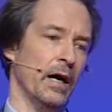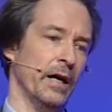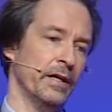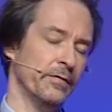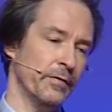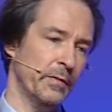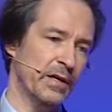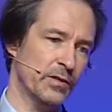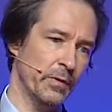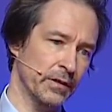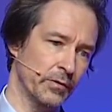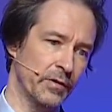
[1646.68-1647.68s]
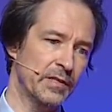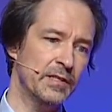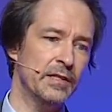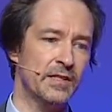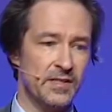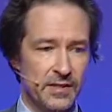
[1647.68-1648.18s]
information about the
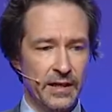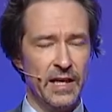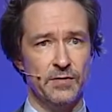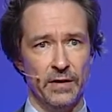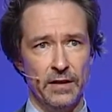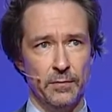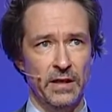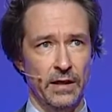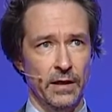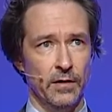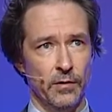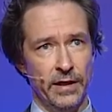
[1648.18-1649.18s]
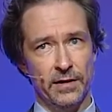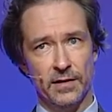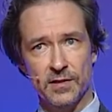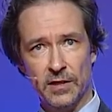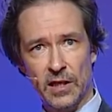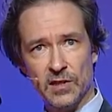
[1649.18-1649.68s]
receipts stays with me, right? And
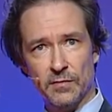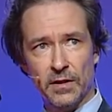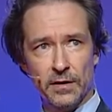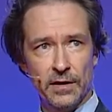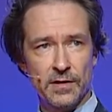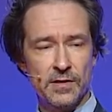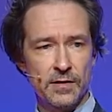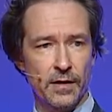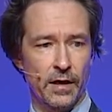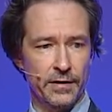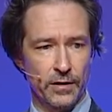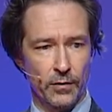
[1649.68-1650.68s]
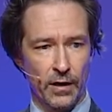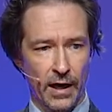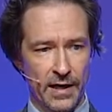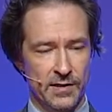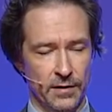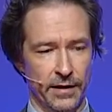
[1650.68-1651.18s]
stays with this,
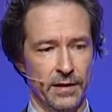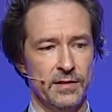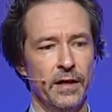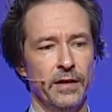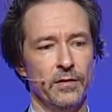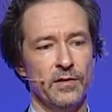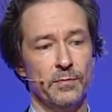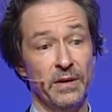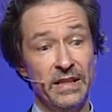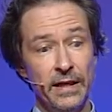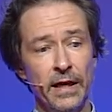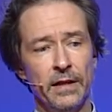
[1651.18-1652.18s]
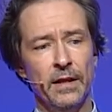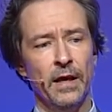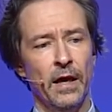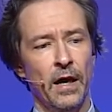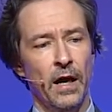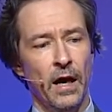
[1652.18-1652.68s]
isolated silos. But then
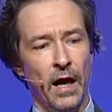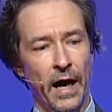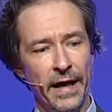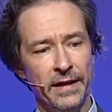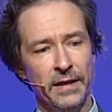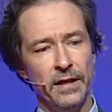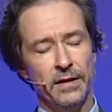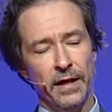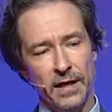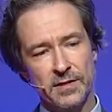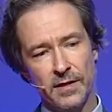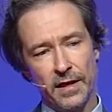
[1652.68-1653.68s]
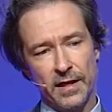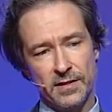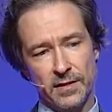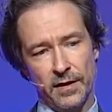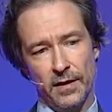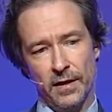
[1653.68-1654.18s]
I can,
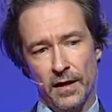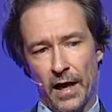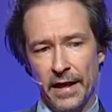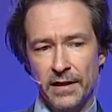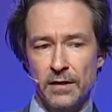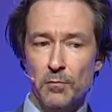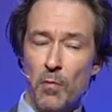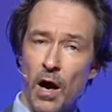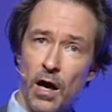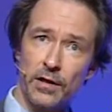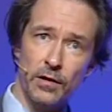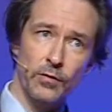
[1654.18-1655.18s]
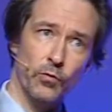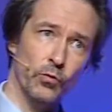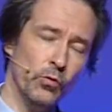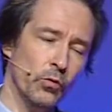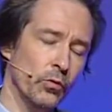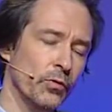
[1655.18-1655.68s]
I can model the
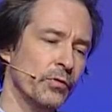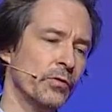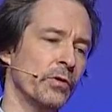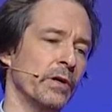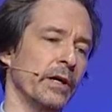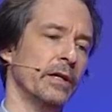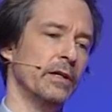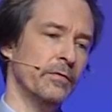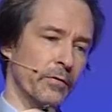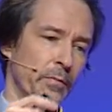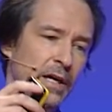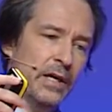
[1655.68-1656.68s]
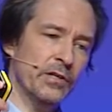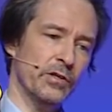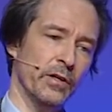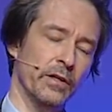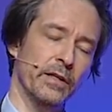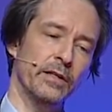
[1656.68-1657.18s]
rules in
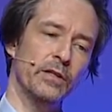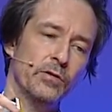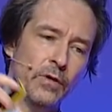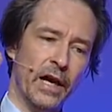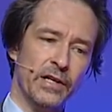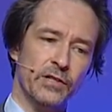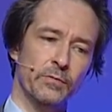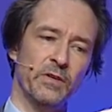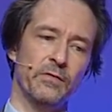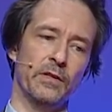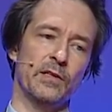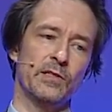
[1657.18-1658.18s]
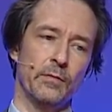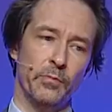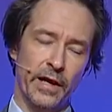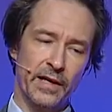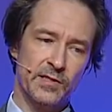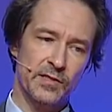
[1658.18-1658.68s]
information and interaction between this
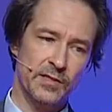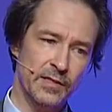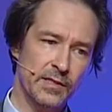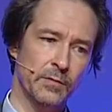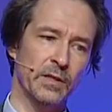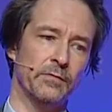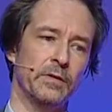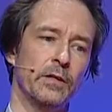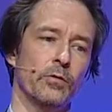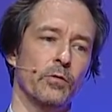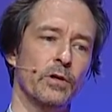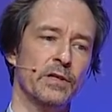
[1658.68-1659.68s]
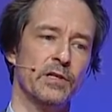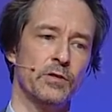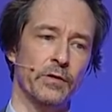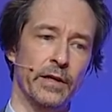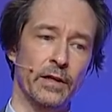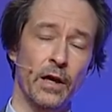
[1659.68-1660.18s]
complex system that we need to
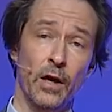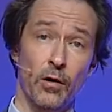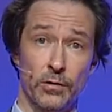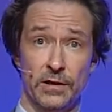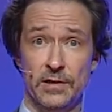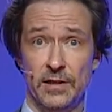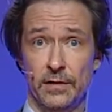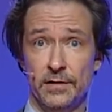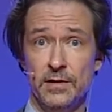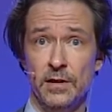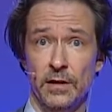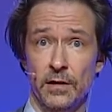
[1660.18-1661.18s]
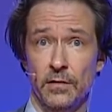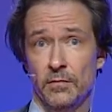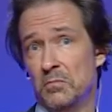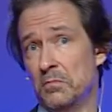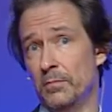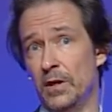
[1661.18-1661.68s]
orchestrate on a DLT.
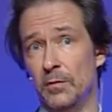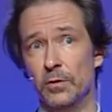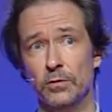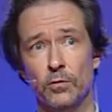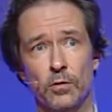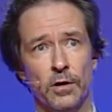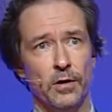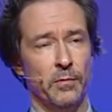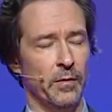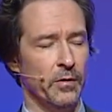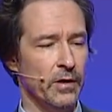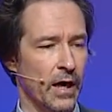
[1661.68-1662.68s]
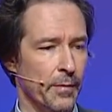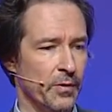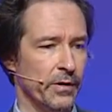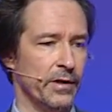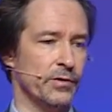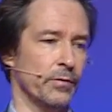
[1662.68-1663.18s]
Maybe on Corda, maybe on
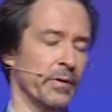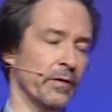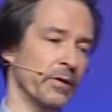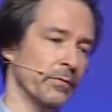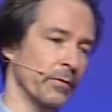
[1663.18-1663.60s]
Hyperledger, maybe